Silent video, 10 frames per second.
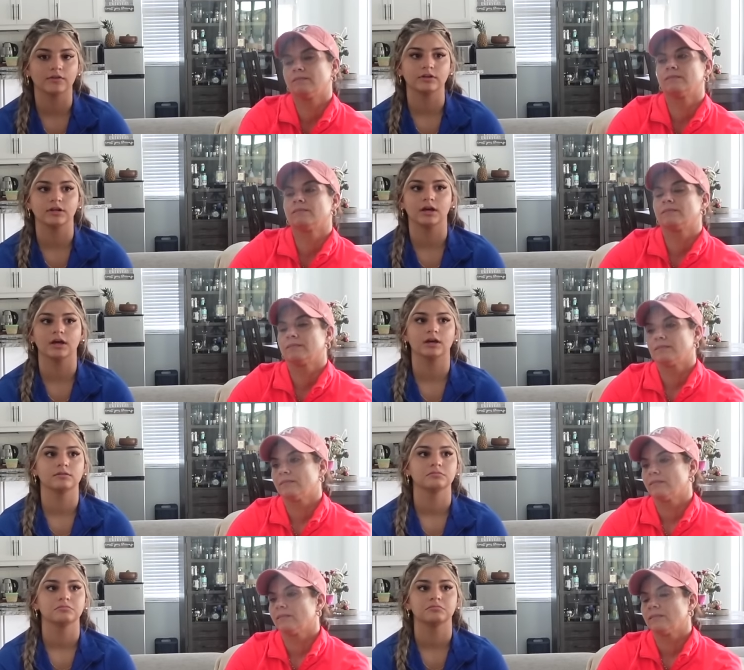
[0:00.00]
Speaker 1: every
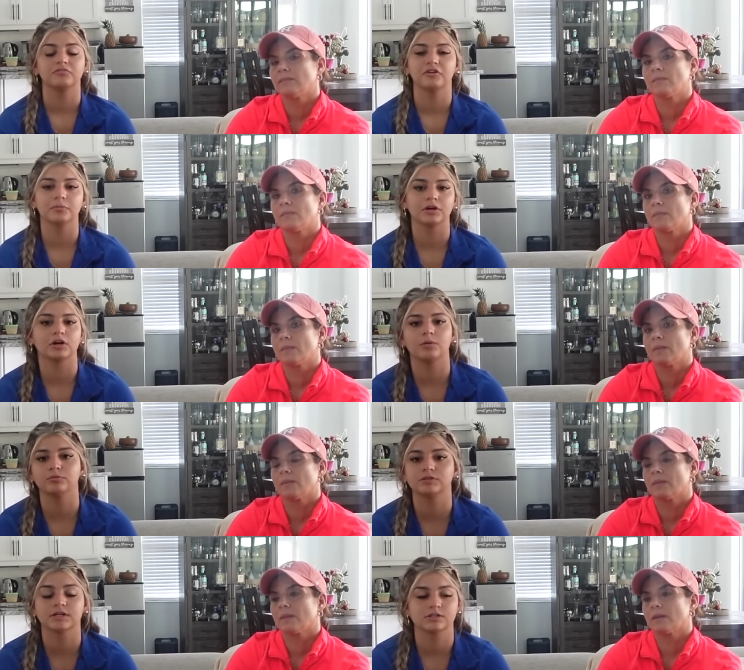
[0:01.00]
day, filming a
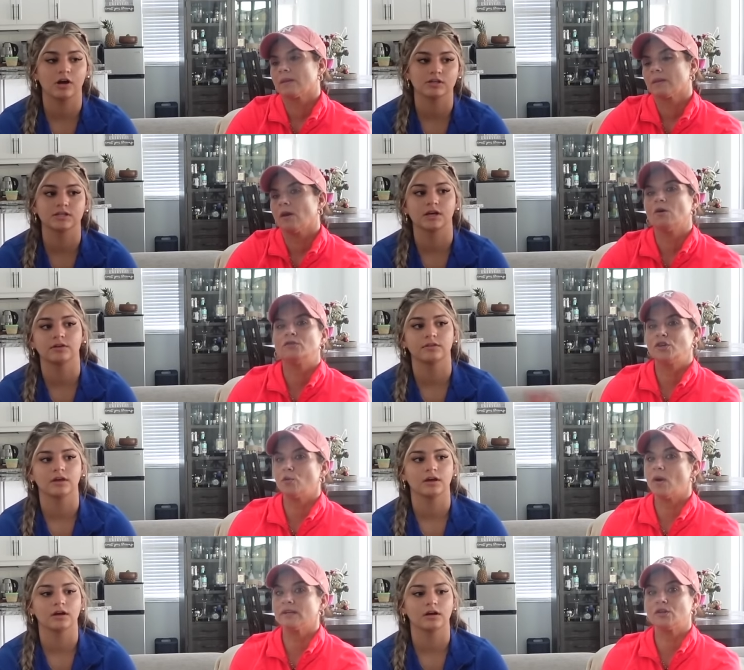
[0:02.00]
couple TikToks. There or
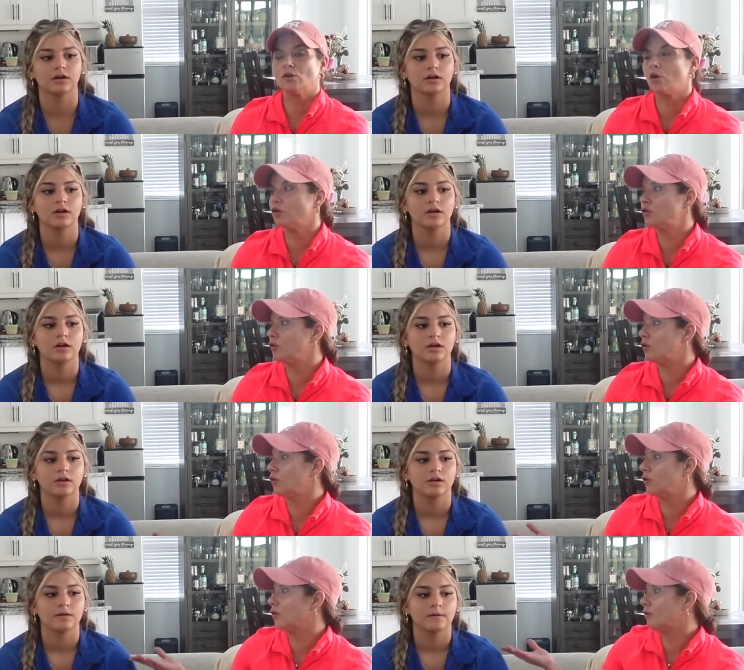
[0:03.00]
she wants to
Speaker 2: go to
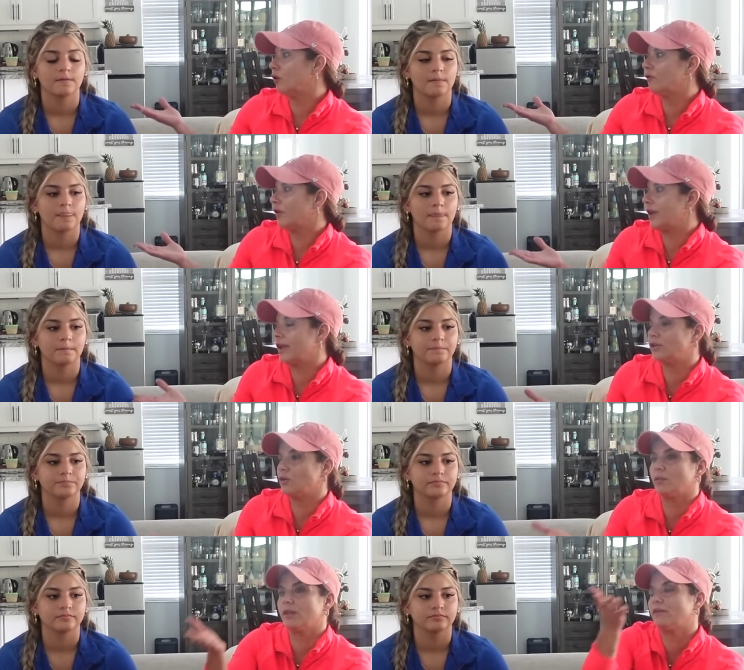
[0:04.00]
on
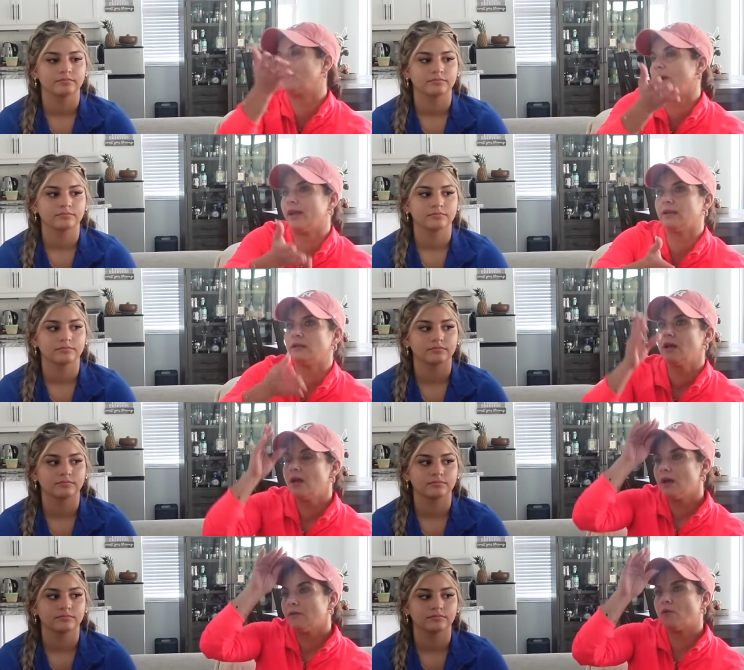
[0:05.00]
vacation with a friend
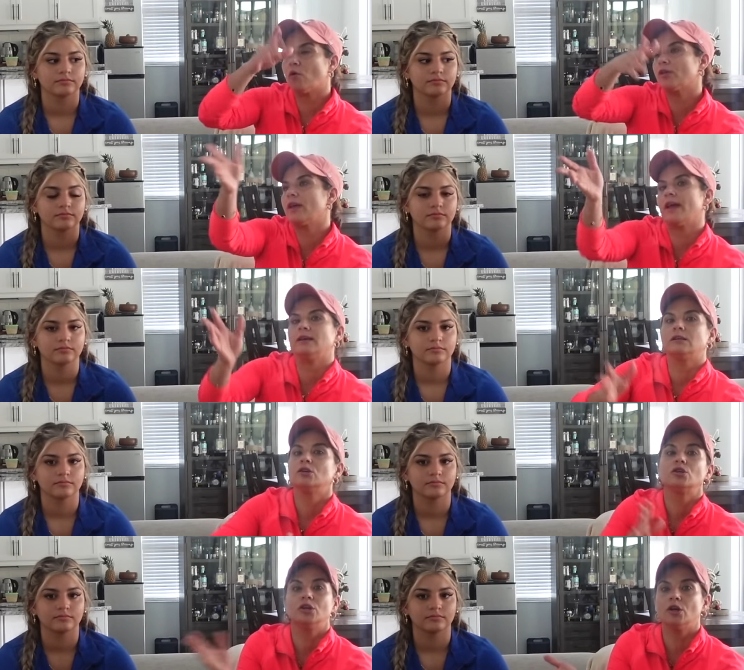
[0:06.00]
four
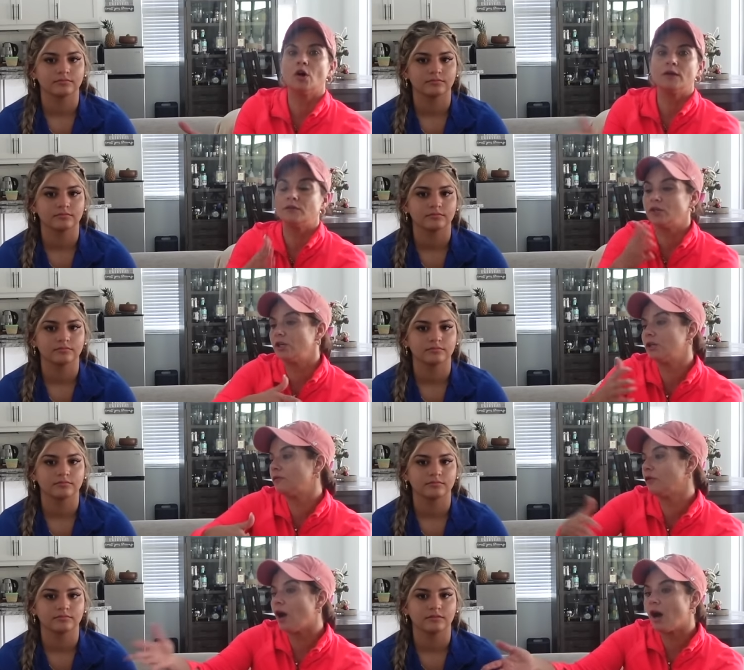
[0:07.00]
days. She know if
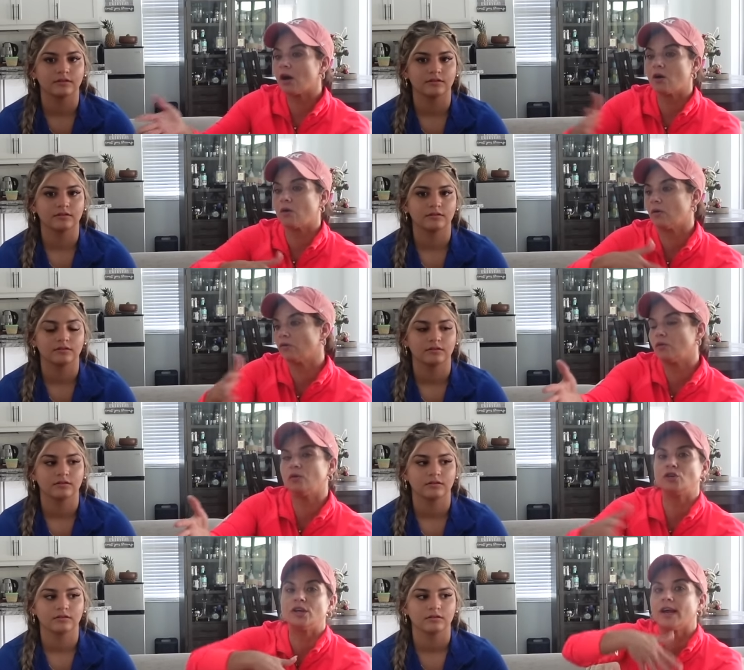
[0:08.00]
she vlog or do, she